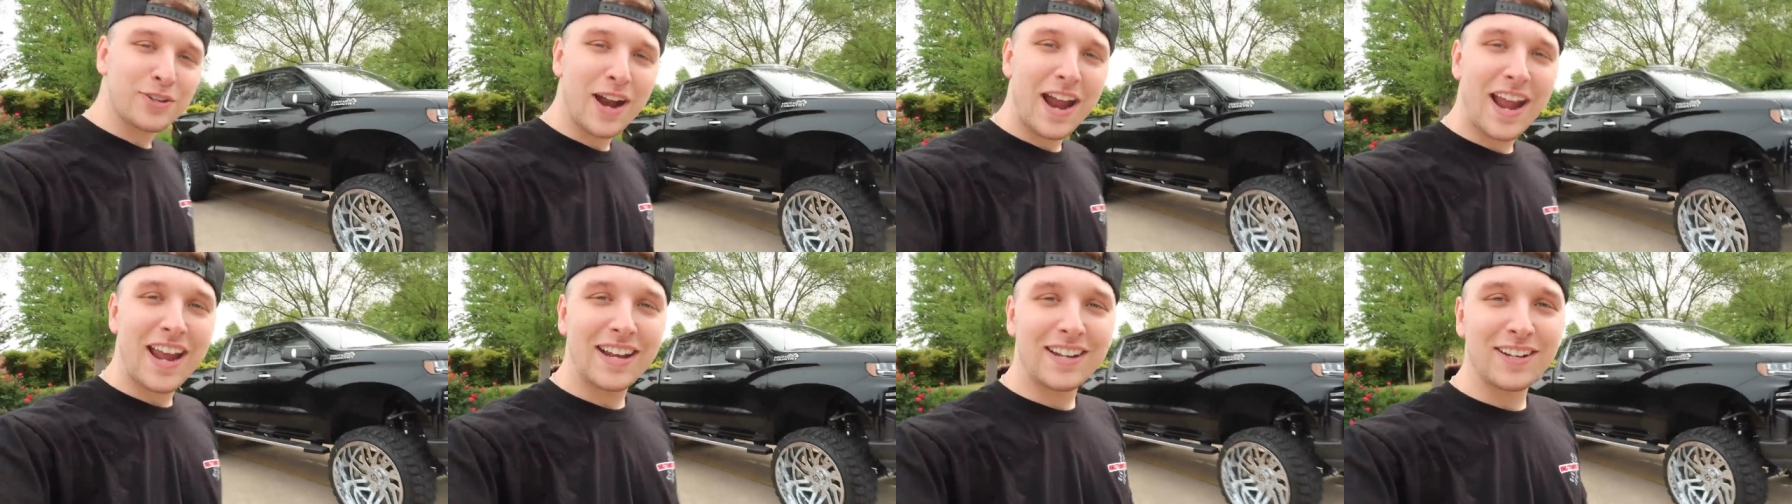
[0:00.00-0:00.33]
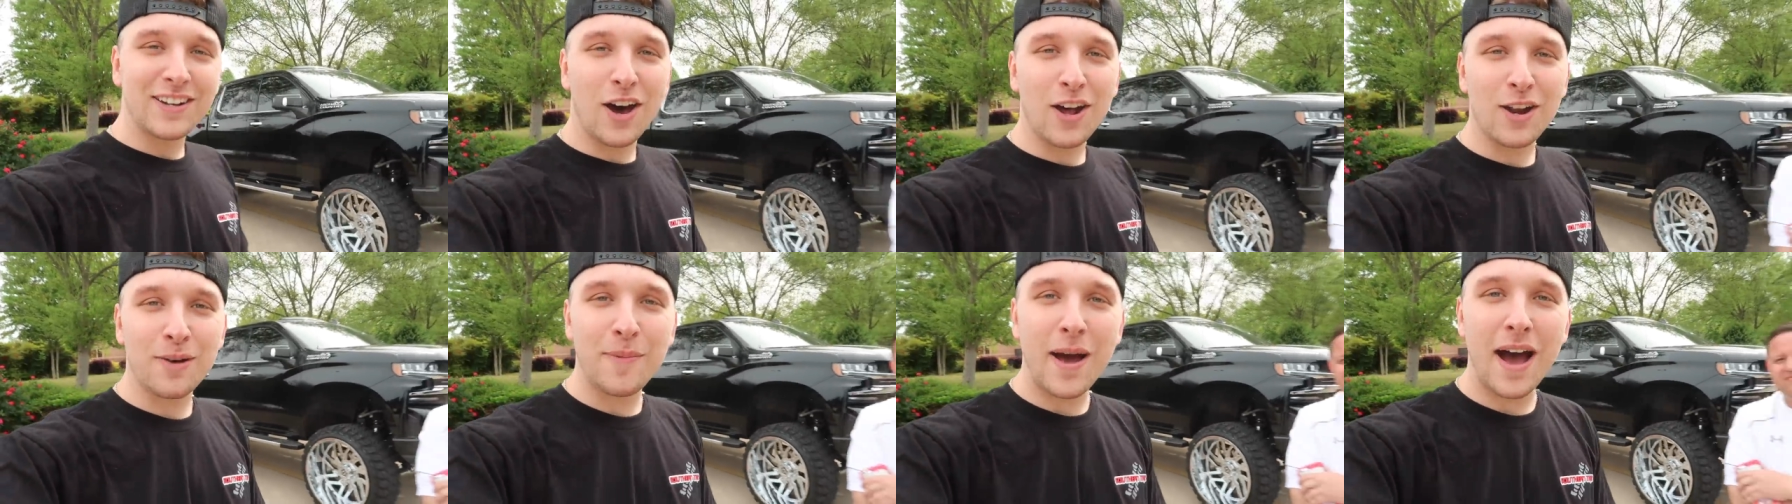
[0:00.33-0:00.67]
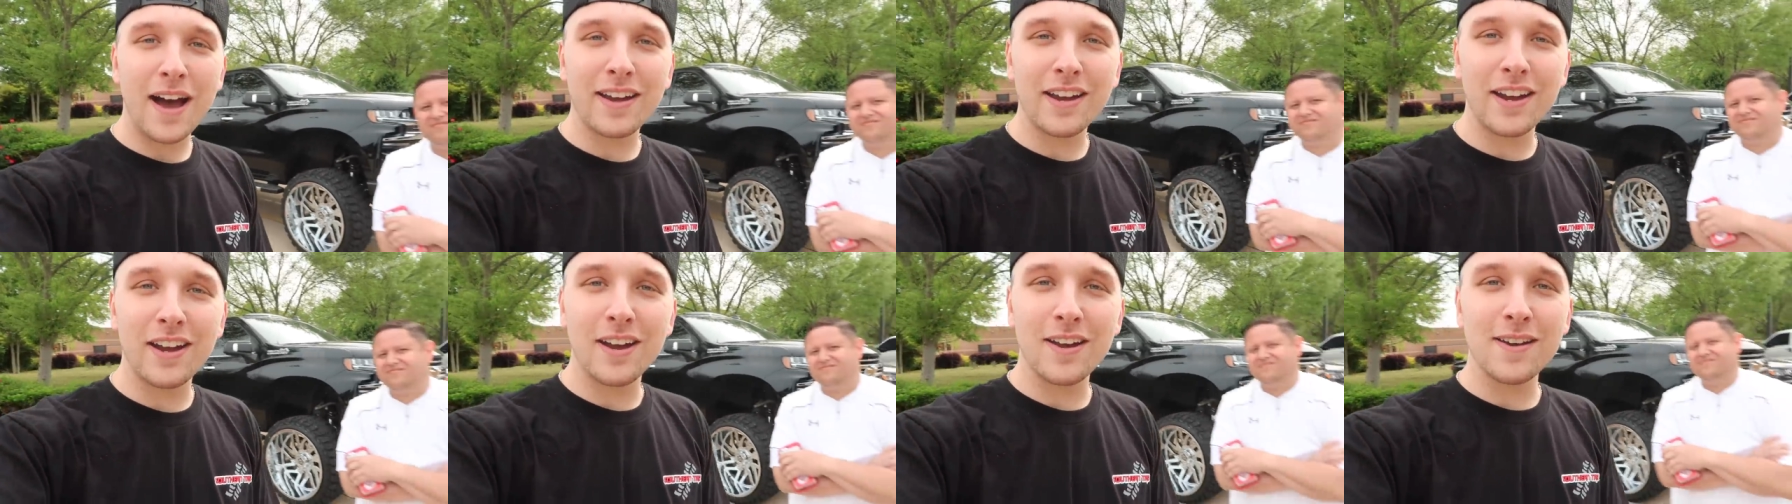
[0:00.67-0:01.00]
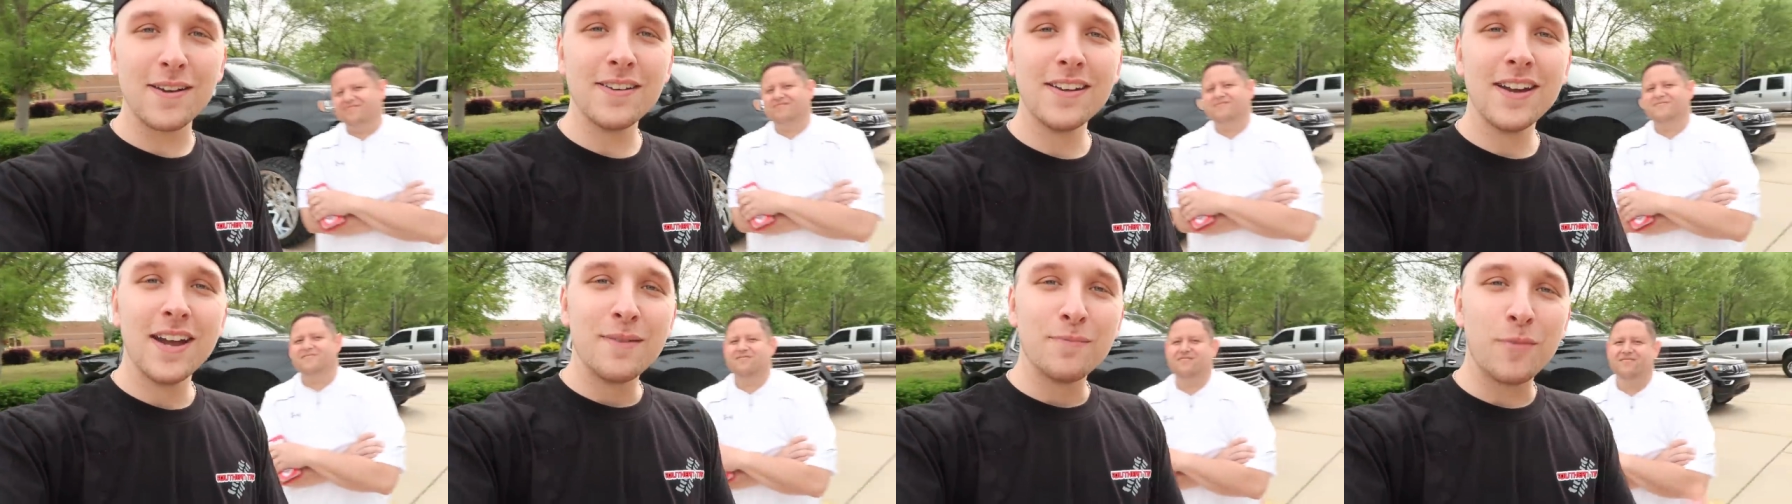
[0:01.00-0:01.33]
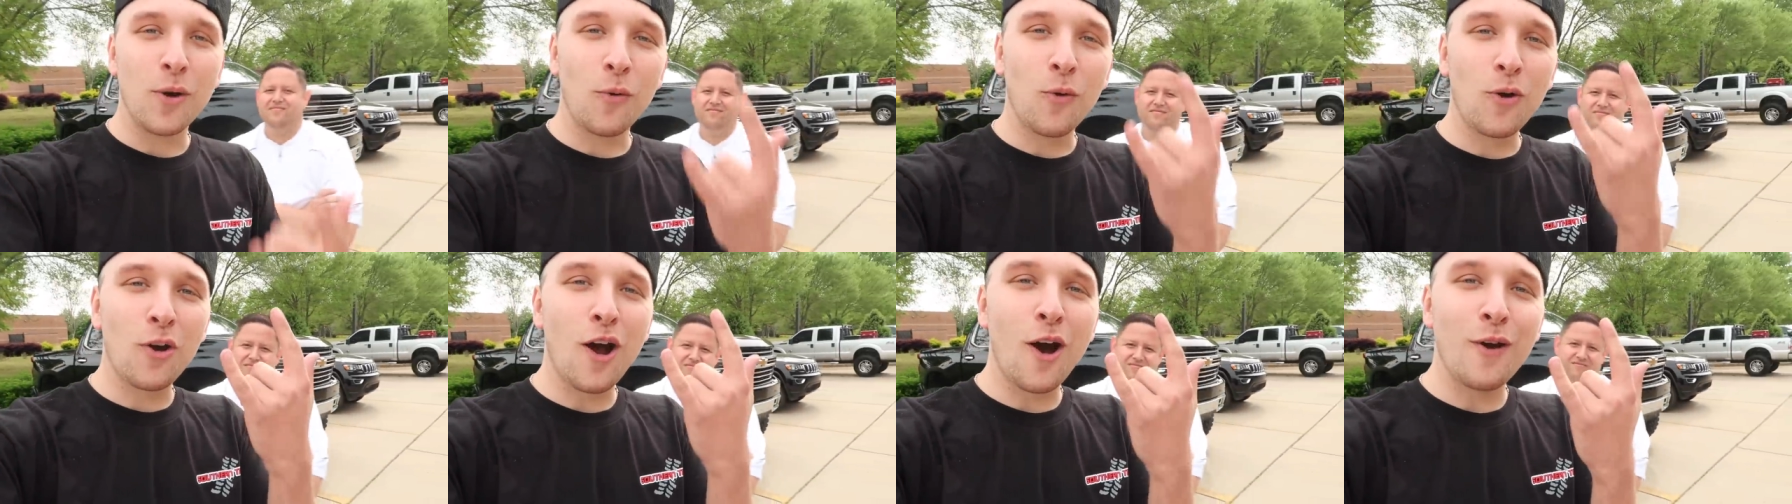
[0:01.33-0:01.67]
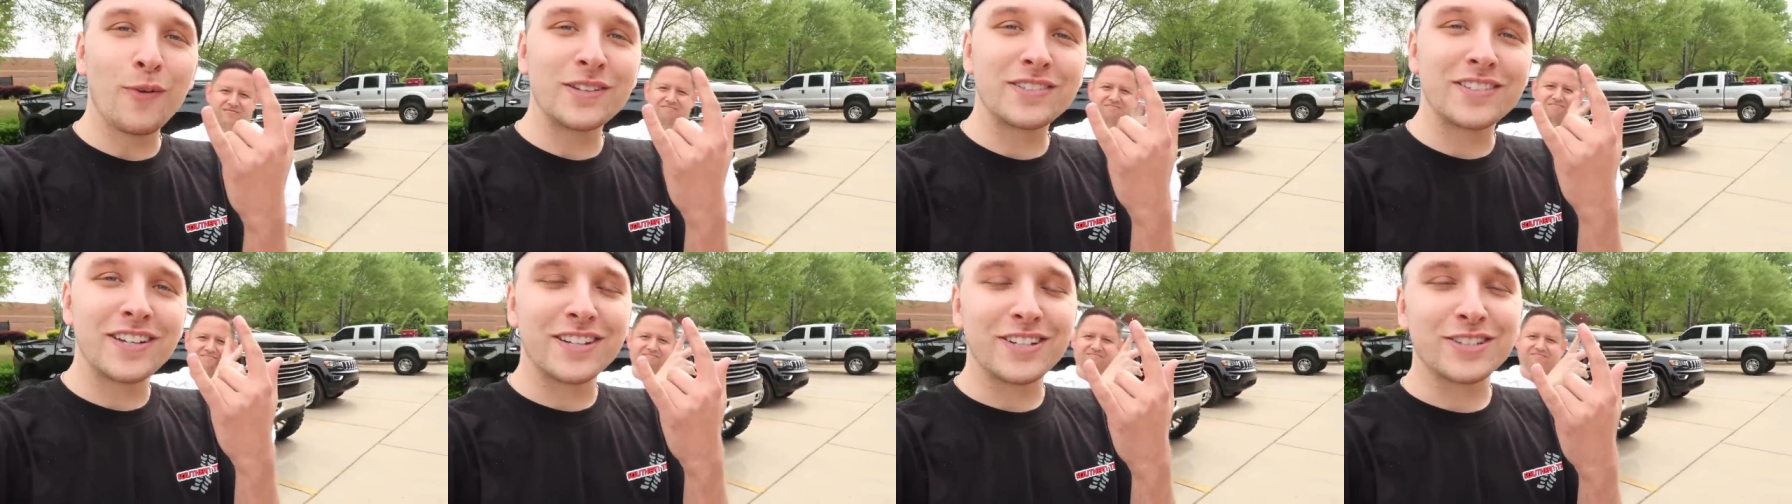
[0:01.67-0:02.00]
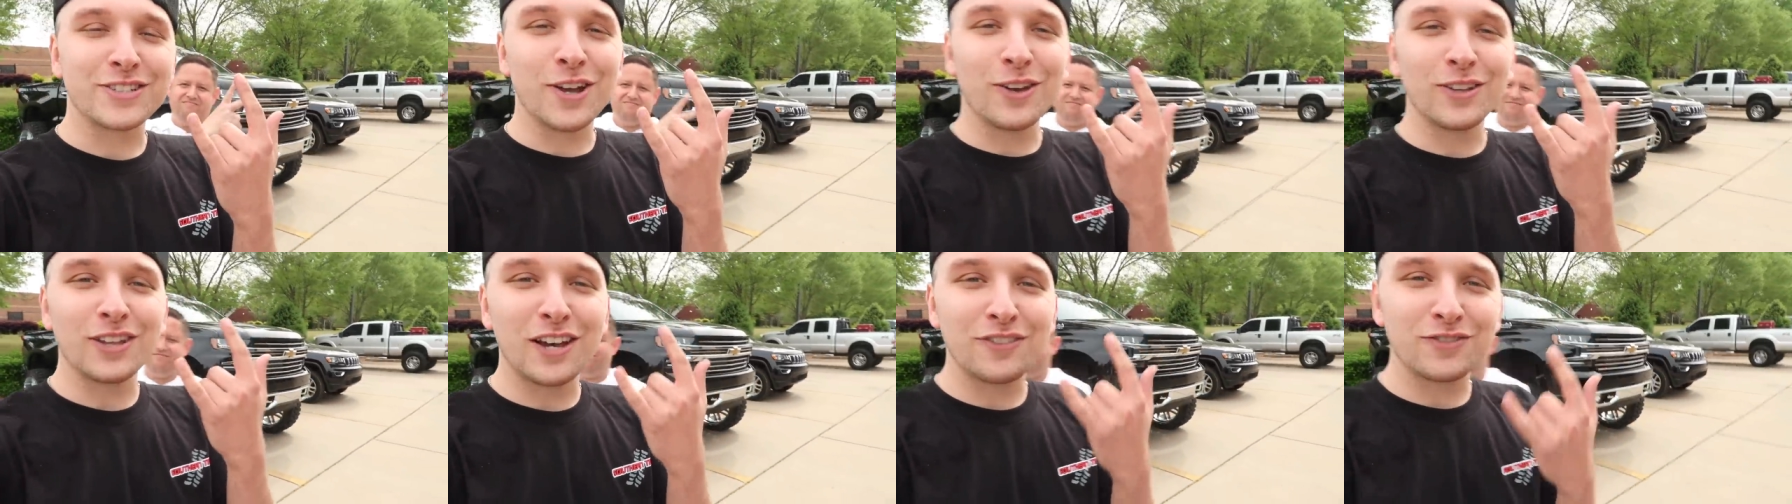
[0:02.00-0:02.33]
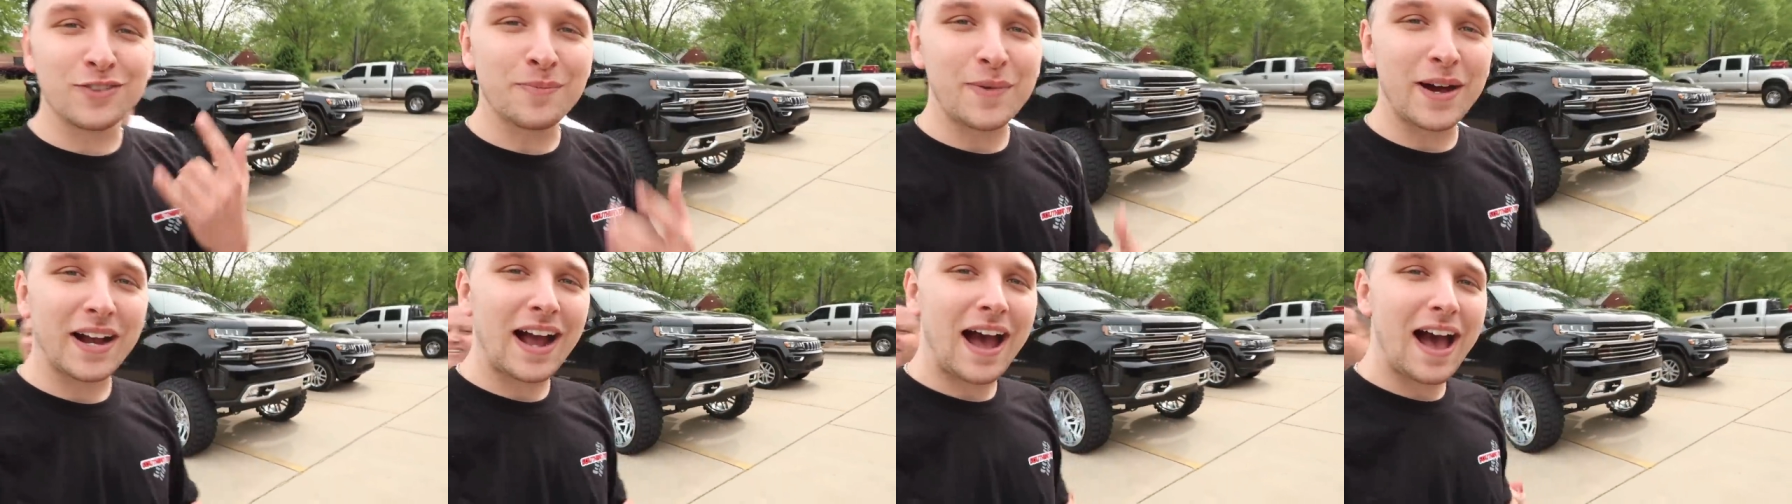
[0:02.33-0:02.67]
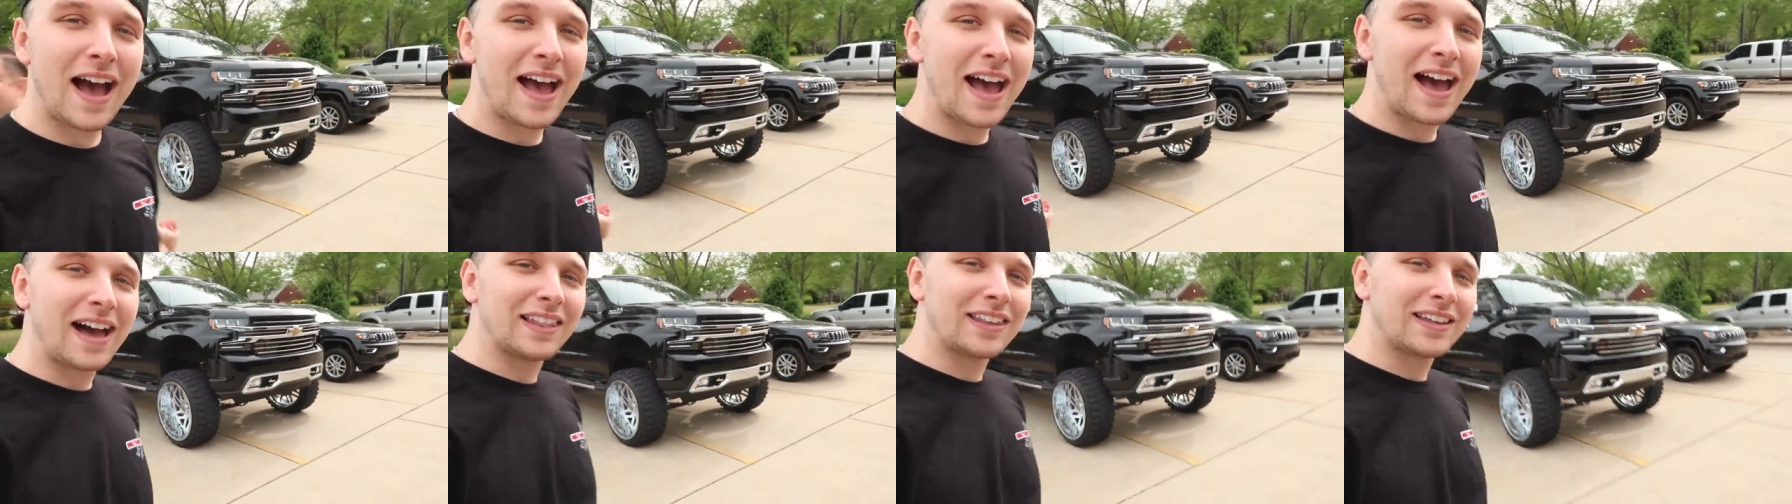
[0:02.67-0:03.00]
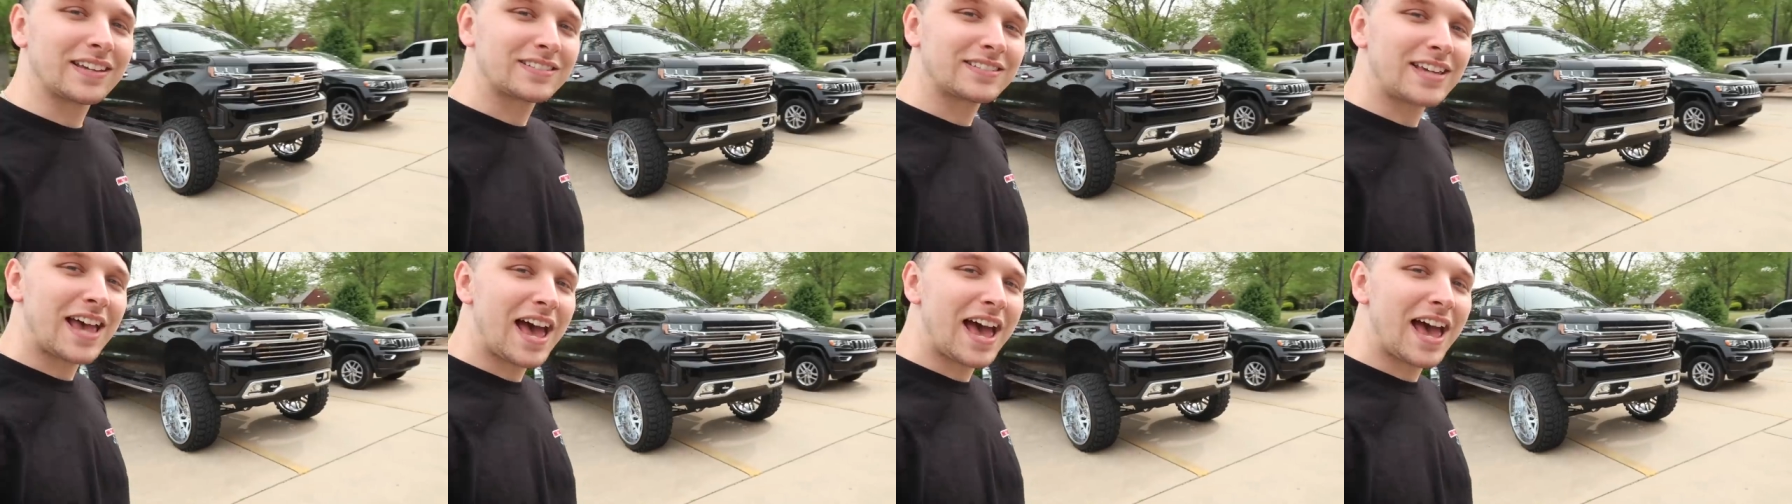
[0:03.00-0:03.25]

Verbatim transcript: are hating on him out here, but we're always gonna show love to my guy, Alex,